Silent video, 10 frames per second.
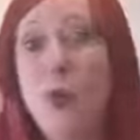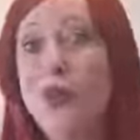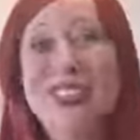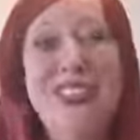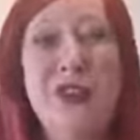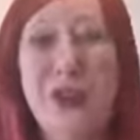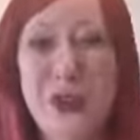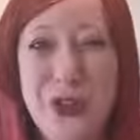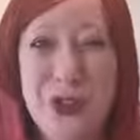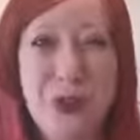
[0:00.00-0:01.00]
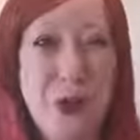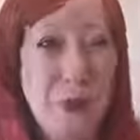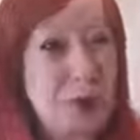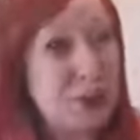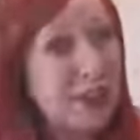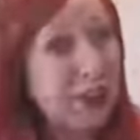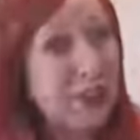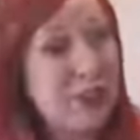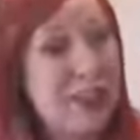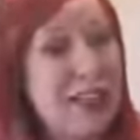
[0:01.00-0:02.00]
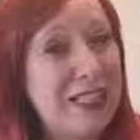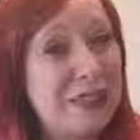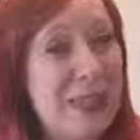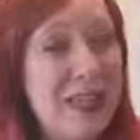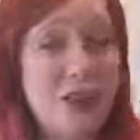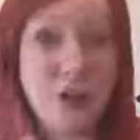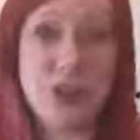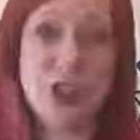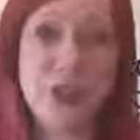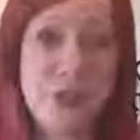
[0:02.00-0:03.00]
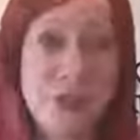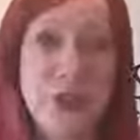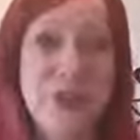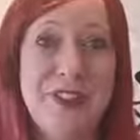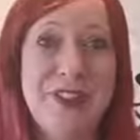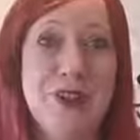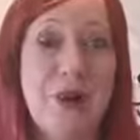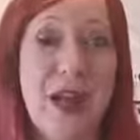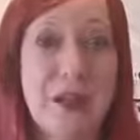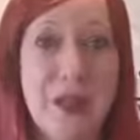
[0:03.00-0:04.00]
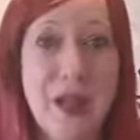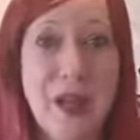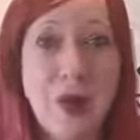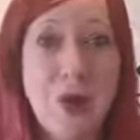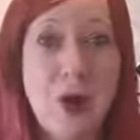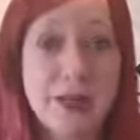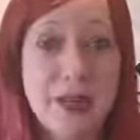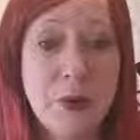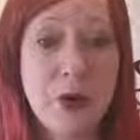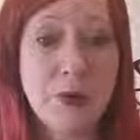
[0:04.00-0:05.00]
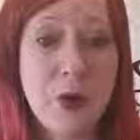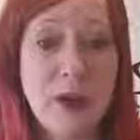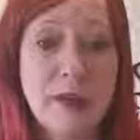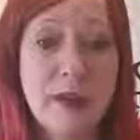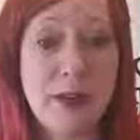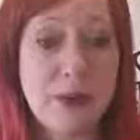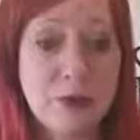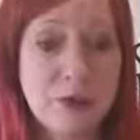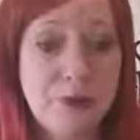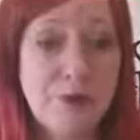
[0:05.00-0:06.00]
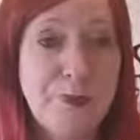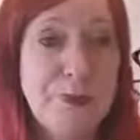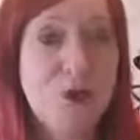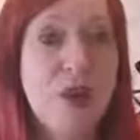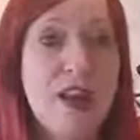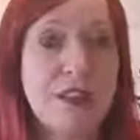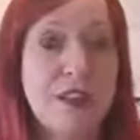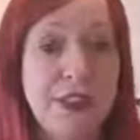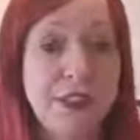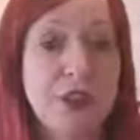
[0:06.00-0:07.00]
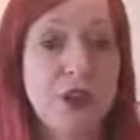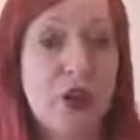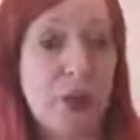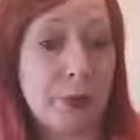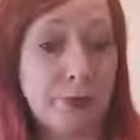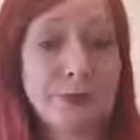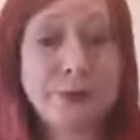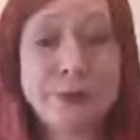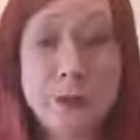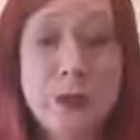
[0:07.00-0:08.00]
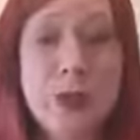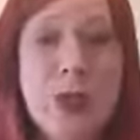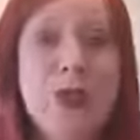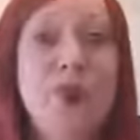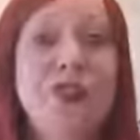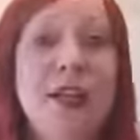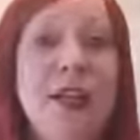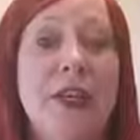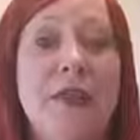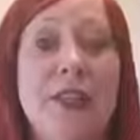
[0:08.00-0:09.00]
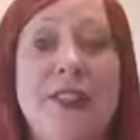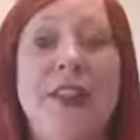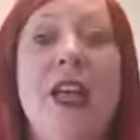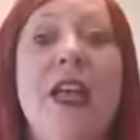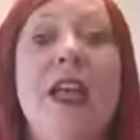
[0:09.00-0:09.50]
Was there no uniform? So then you can explain or, describe what they were wearing. Trousers, top, those kind of things.